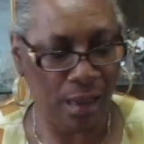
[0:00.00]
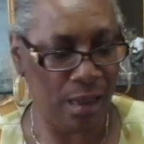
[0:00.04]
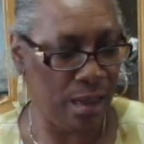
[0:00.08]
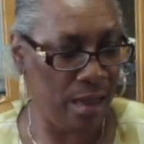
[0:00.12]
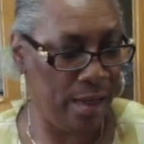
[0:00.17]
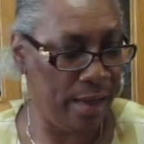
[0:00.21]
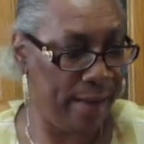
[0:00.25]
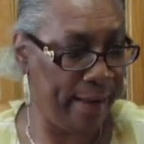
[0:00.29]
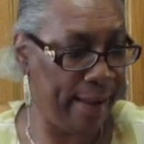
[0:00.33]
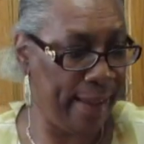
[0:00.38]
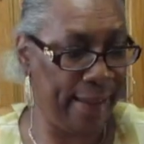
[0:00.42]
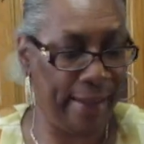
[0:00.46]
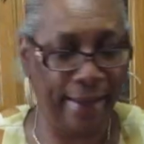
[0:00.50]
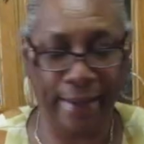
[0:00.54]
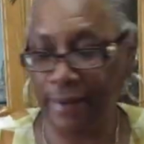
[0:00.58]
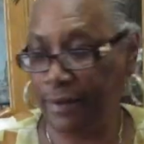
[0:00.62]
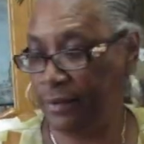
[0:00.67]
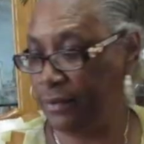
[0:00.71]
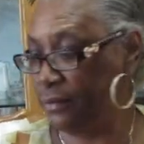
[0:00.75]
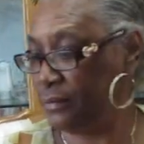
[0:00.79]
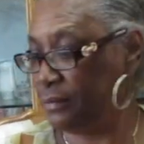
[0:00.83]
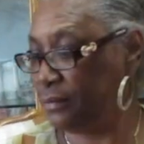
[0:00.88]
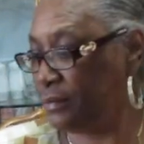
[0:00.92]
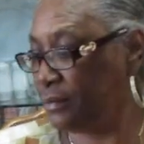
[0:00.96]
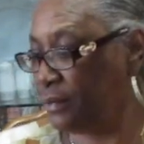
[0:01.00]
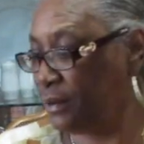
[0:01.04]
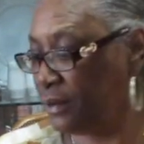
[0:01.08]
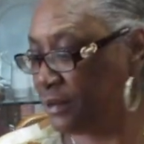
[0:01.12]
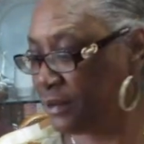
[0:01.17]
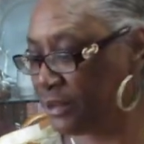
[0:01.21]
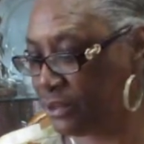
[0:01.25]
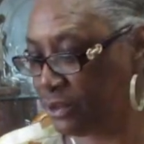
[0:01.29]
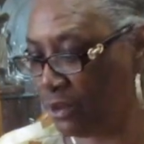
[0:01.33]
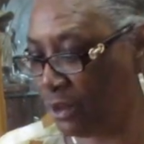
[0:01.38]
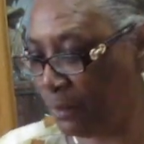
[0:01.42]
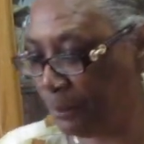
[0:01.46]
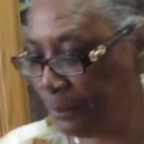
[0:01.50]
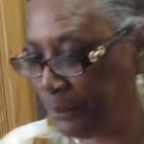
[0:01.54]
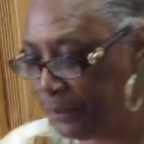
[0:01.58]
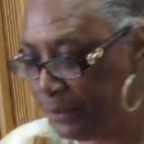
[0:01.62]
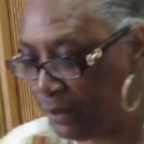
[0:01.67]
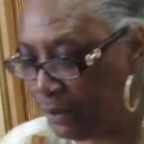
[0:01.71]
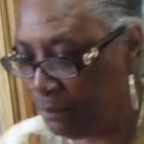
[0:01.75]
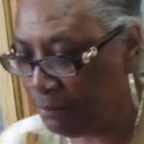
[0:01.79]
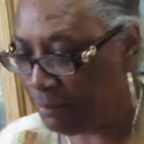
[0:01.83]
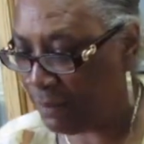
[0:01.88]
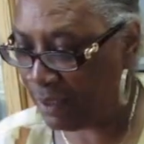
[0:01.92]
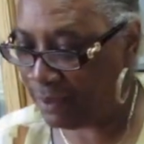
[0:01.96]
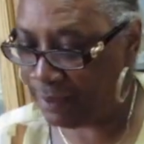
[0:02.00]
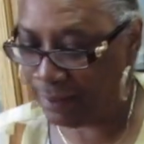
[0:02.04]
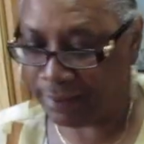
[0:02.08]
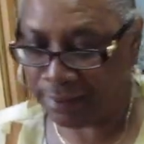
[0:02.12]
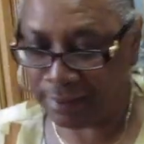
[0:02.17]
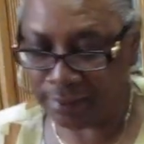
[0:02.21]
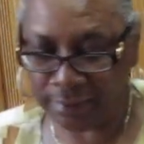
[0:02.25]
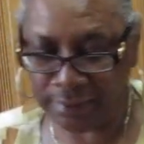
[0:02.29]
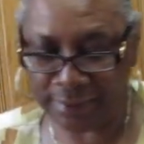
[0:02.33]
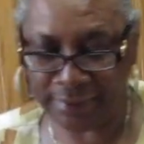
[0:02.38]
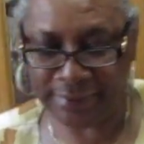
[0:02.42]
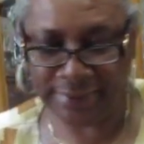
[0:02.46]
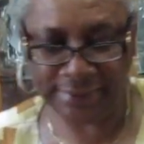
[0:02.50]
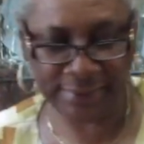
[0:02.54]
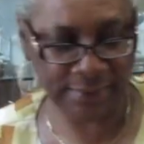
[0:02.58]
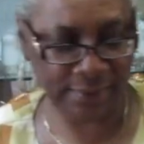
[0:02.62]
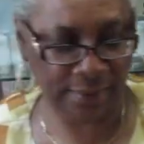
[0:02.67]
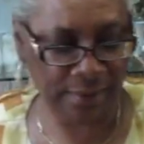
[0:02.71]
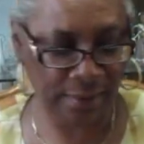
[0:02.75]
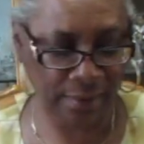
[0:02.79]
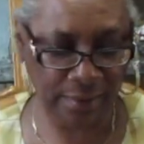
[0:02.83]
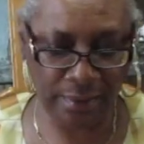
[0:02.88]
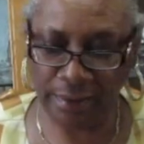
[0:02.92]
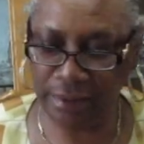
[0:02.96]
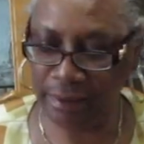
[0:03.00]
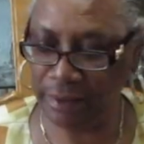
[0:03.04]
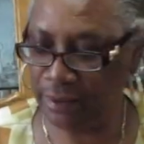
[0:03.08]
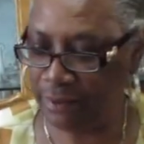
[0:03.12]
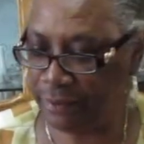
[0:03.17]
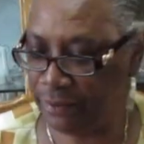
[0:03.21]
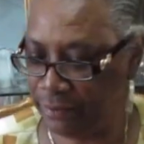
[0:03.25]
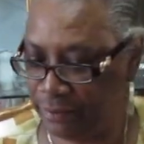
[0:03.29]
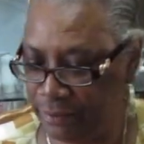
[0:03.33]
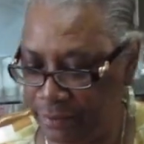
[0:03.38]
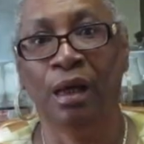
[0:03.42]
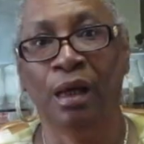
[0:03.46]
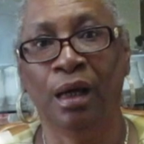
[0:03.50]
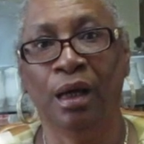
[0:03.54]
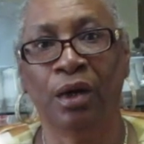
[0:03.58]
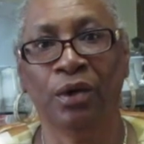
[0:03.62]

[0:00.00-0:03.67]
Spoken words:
Now I'm gonna start putting my lilies in there.